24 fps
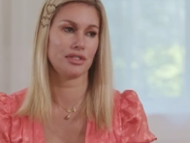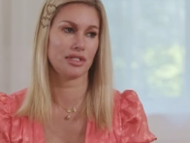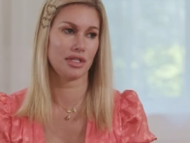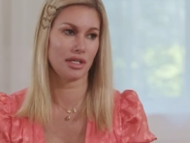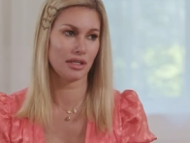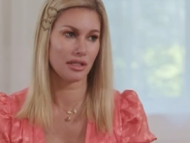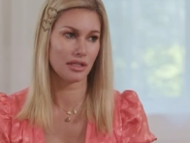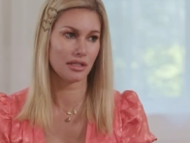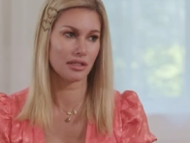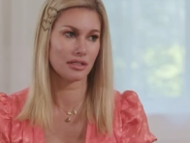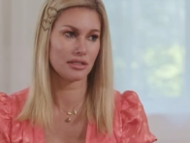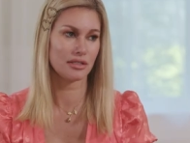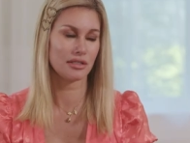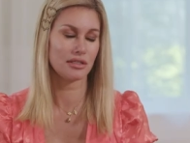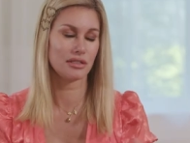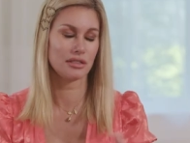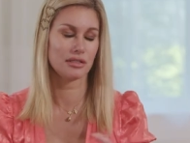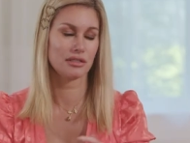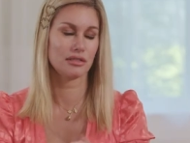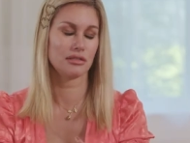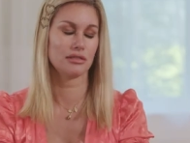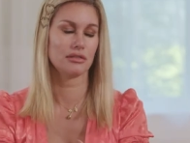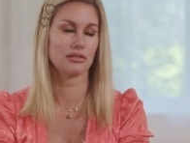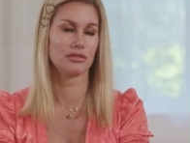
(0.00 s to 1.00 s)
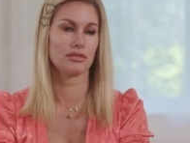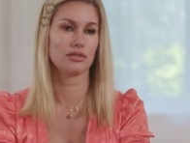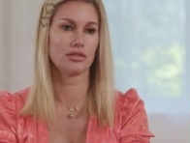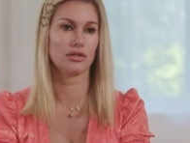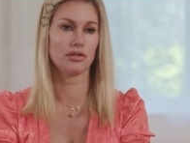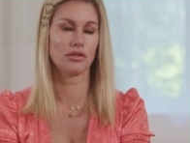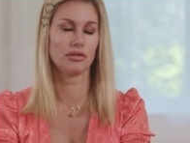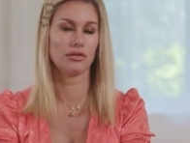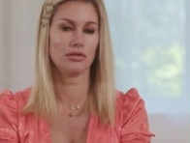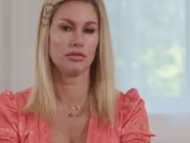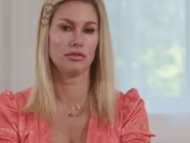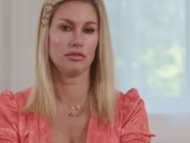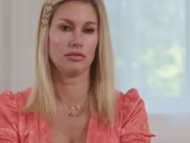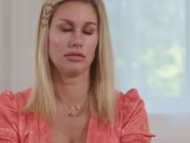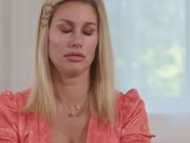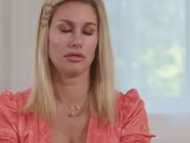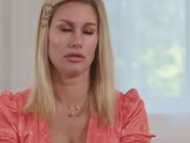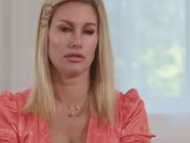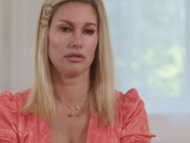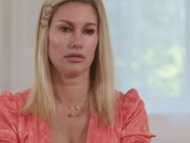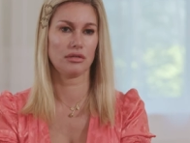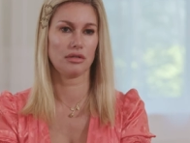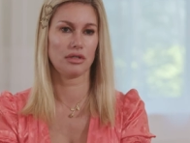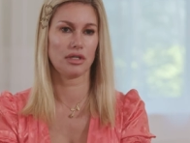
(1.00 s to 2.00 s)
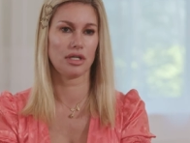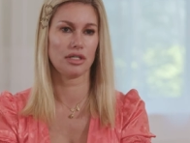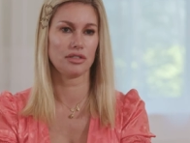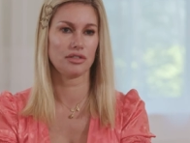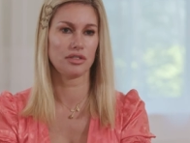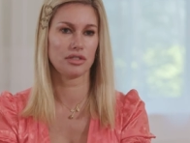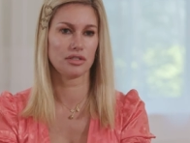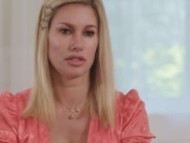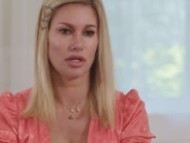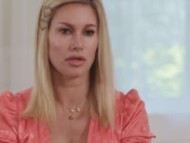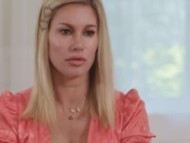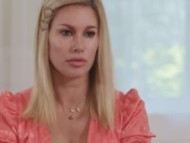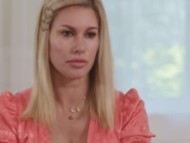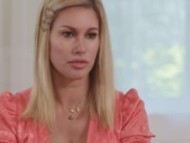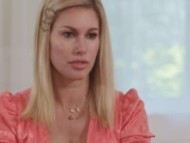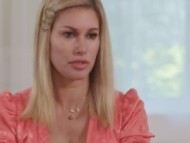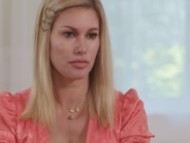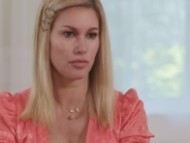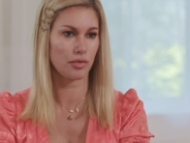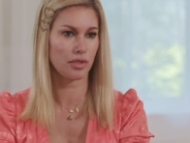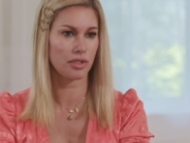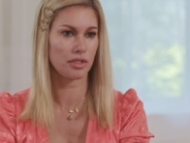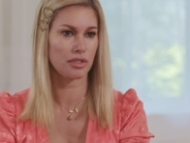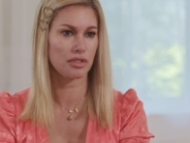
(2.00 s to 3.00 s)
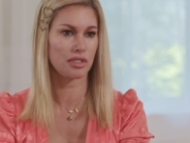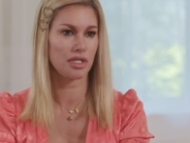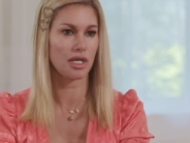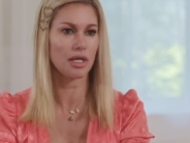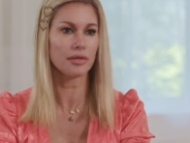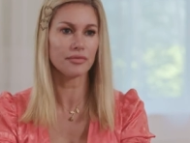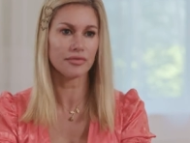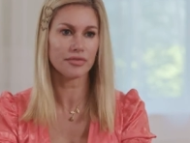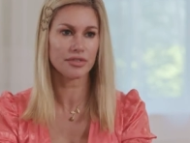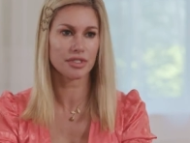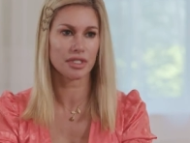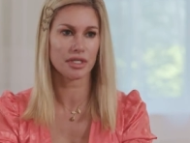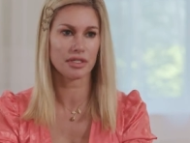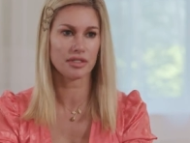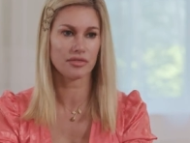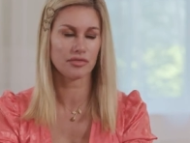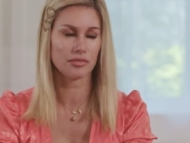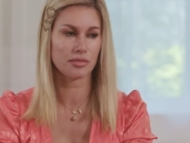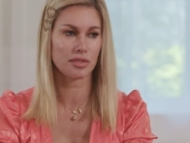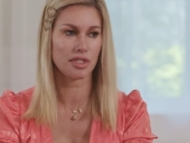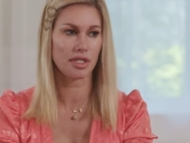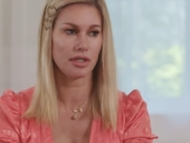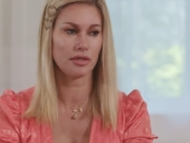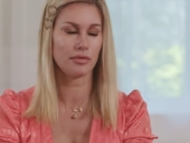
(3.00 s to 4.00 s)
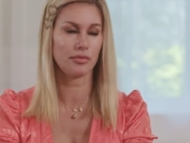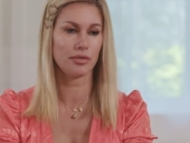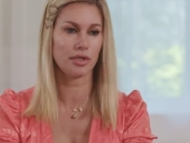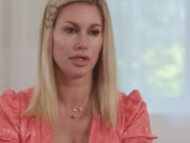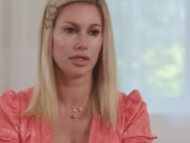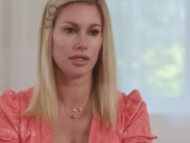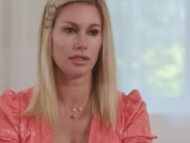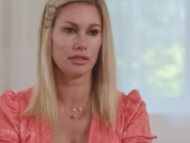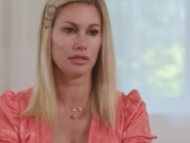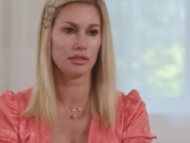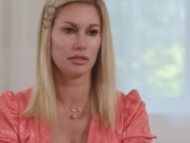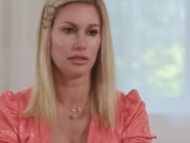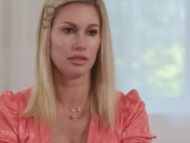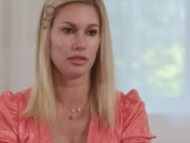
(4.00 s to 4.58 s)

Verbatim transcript: kids. Up, yeah. So I just always wanted to emphasize from day one, mm-hmm.